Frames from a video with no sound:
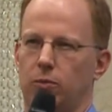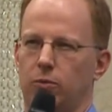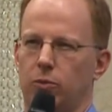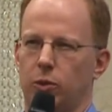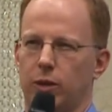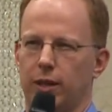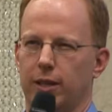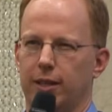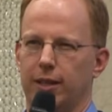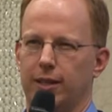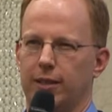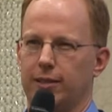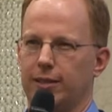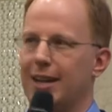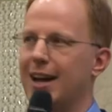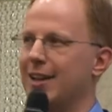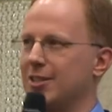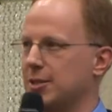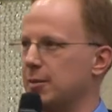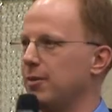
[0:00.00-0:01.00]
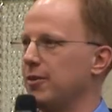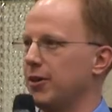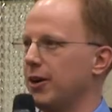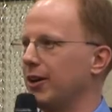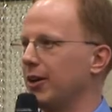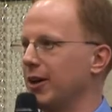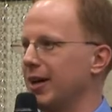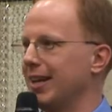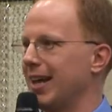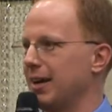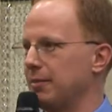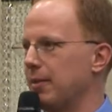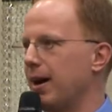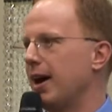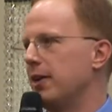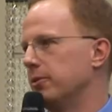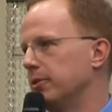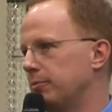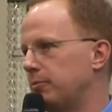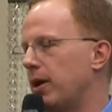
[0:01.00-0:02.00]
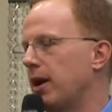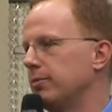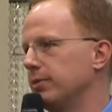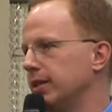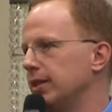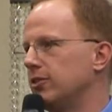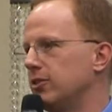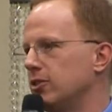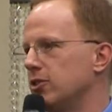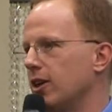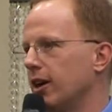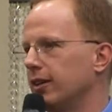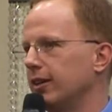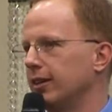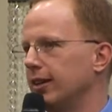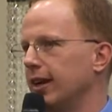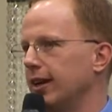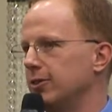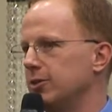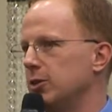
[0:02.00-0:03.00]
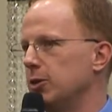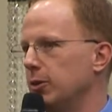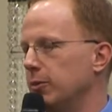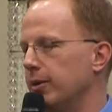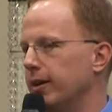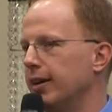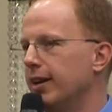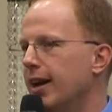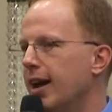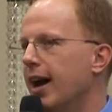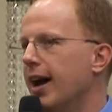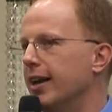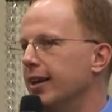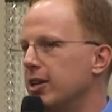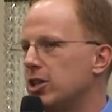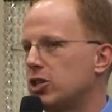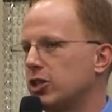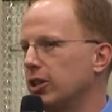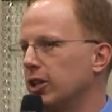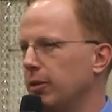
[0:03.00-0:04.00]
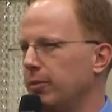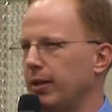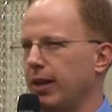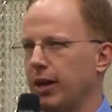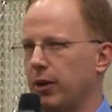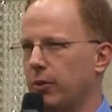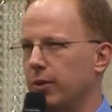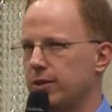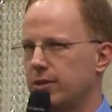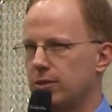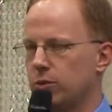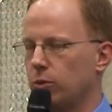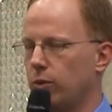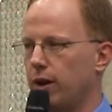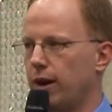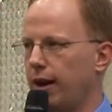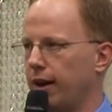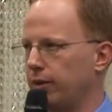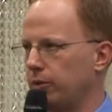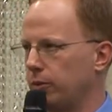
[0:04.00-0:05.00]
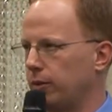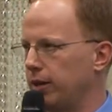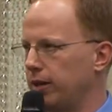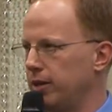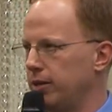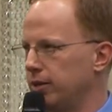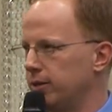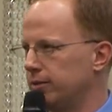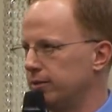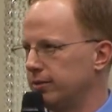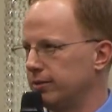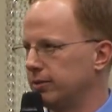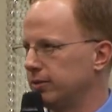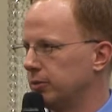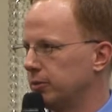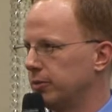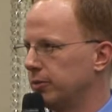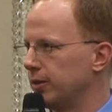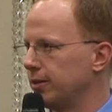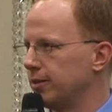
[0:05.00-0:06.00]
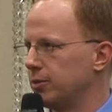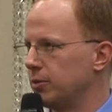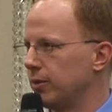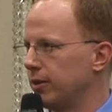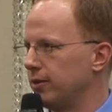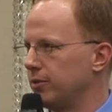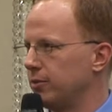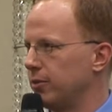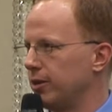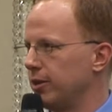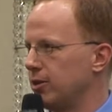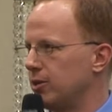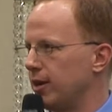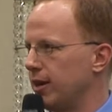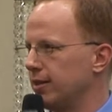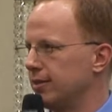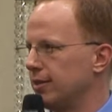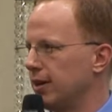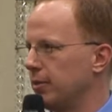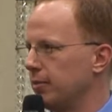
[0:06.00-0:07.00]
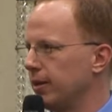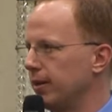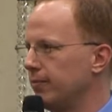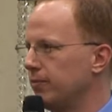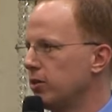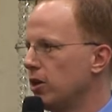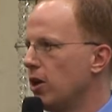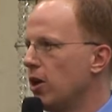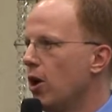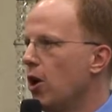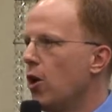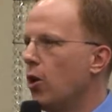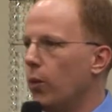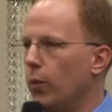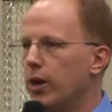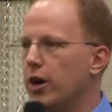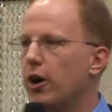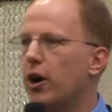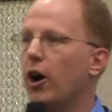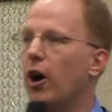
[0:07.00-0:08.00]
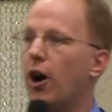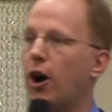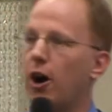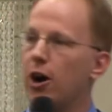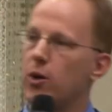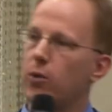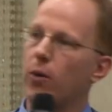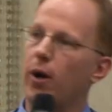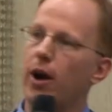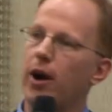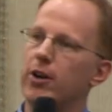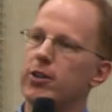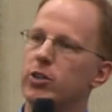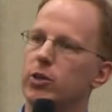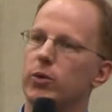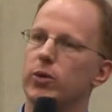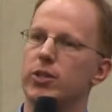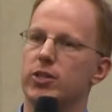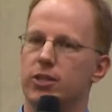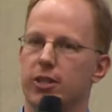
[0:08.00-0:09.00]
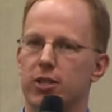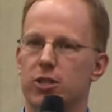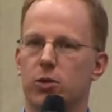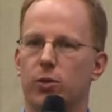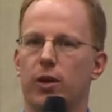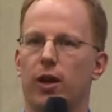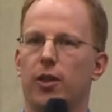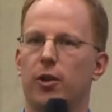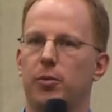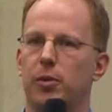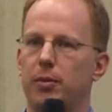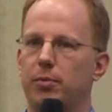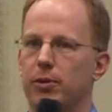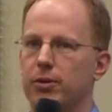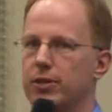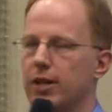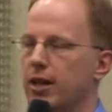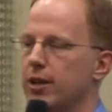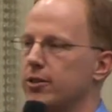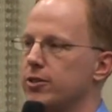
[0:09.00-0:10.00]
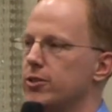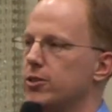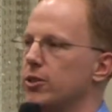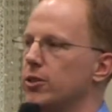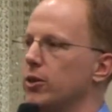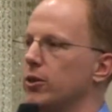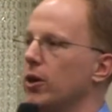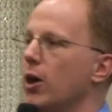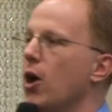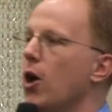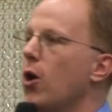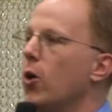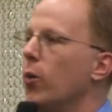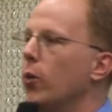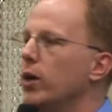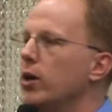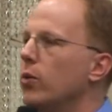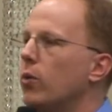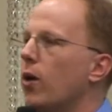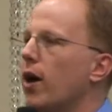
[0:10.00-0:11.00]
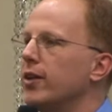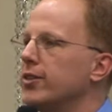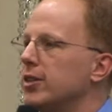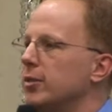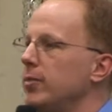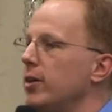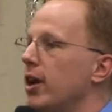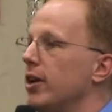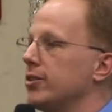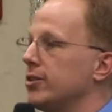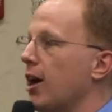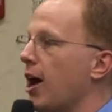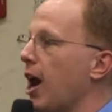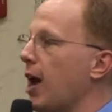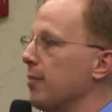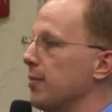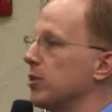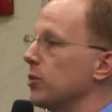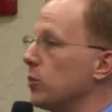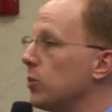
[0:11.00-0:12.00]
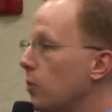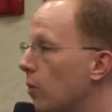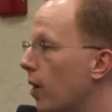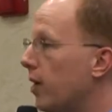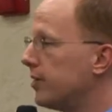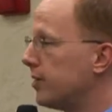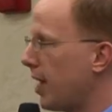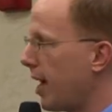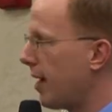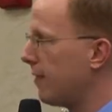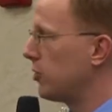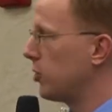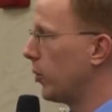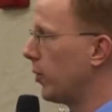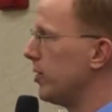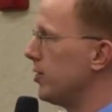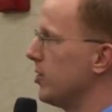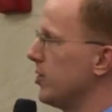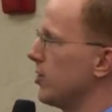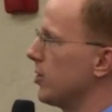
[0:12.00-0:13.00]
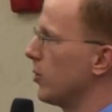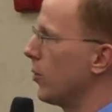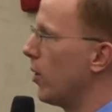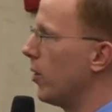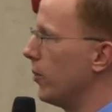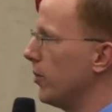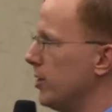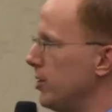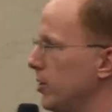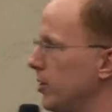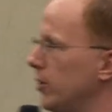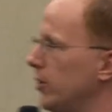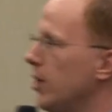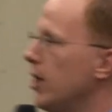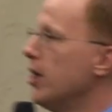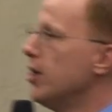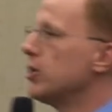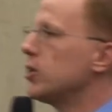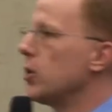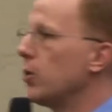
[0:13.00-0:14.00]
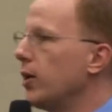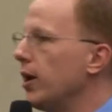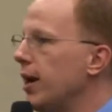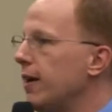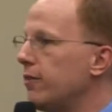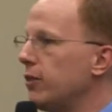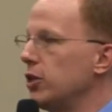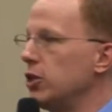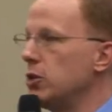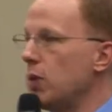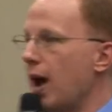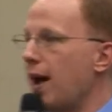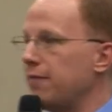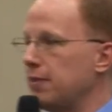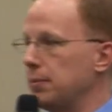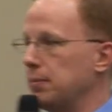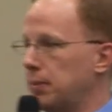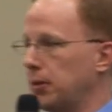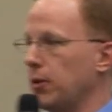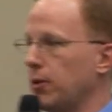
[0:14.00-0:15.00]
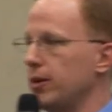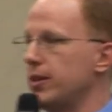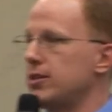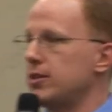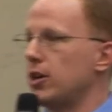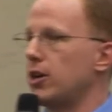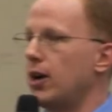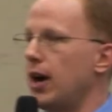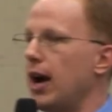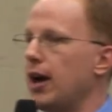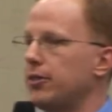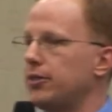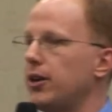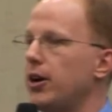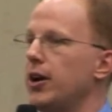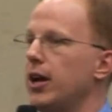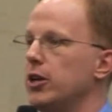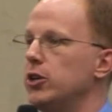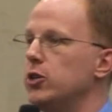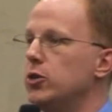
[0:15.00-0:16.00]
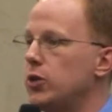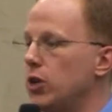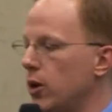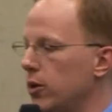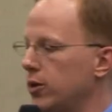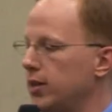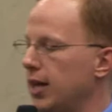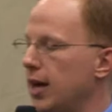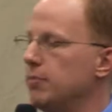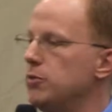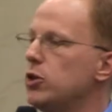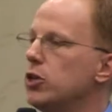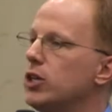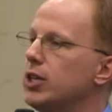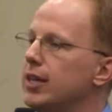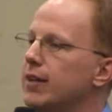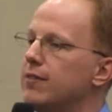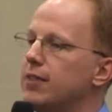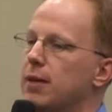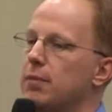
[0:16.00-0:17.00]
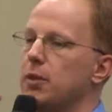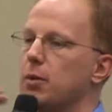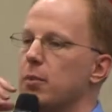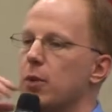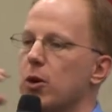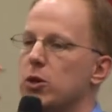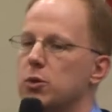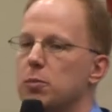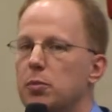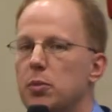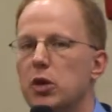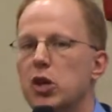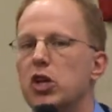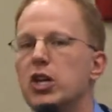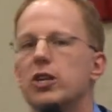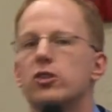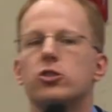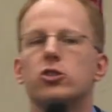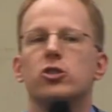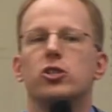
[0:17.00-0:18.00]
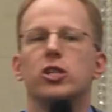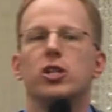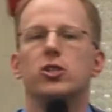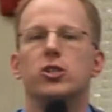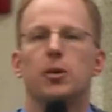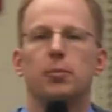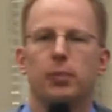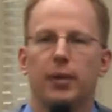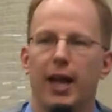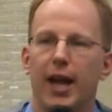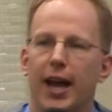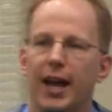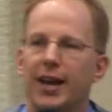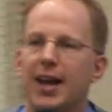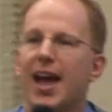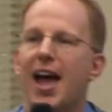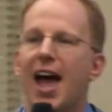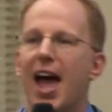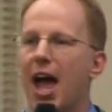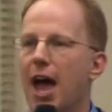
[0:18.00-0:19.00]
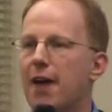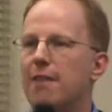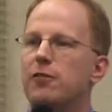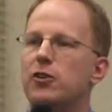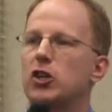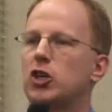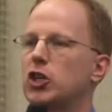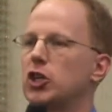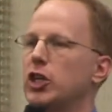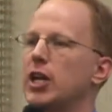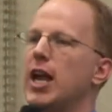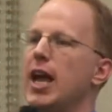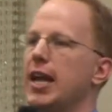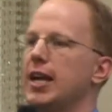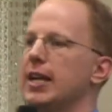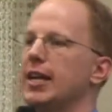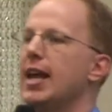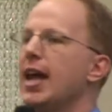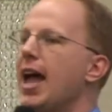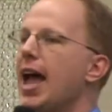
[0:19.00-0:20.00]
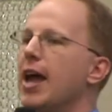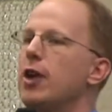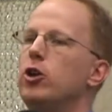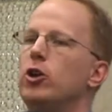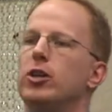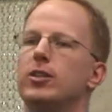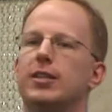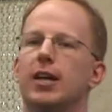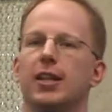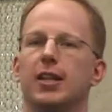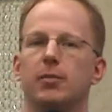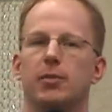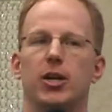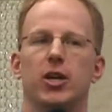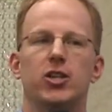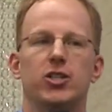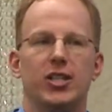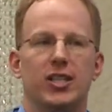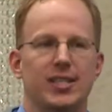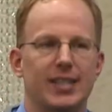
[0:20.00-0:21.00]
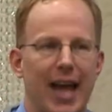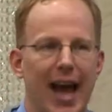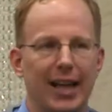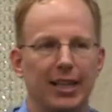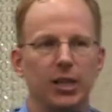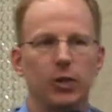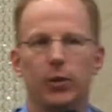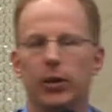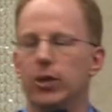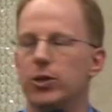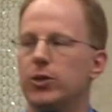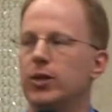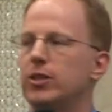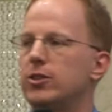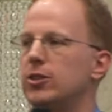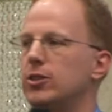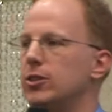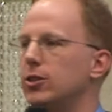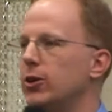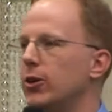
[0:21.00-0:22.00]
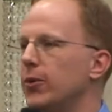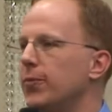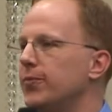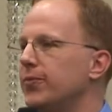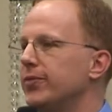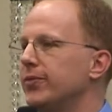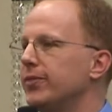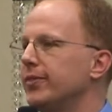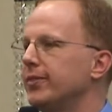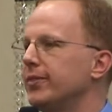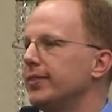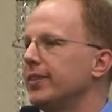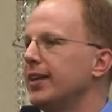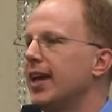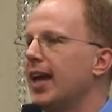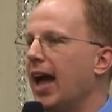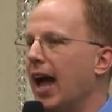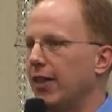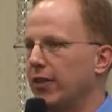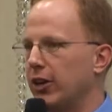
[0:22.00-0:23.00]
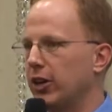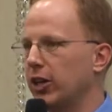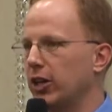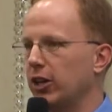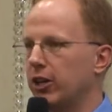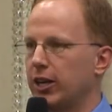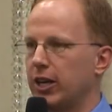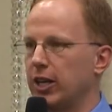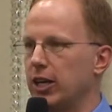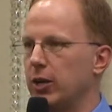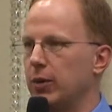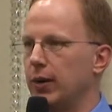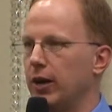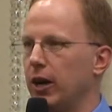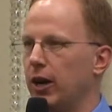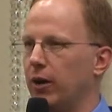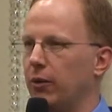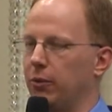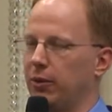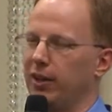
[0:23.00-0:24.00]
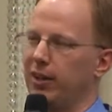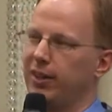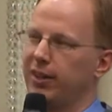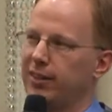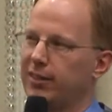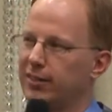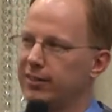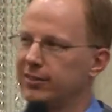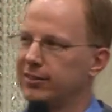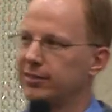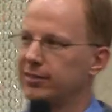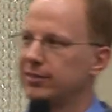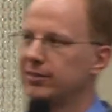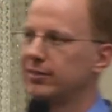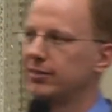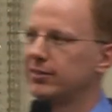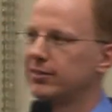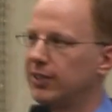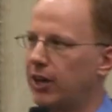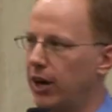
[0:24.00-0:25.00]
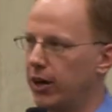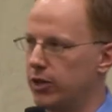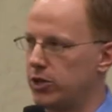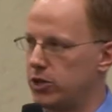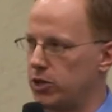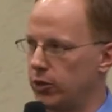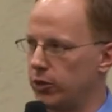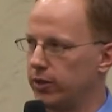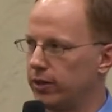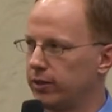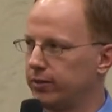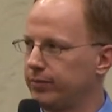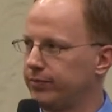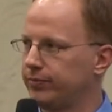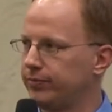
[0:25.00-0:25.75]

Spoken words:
really? Yeah, some of you are like, mine will probably eat the chocolate cake too, but initially they'll be like, why? What are you trying to tell me? We are hardwired to resist what other people tell us to do. We want to be autonomous. We want to have choices in what we do. So whenever you have employees that are out there and you go to them, you could give them the most brilliant strategic plan ever created, and you could tell them, here's exactly what you need to do, and they're going to look at you and go, really? Are you sure?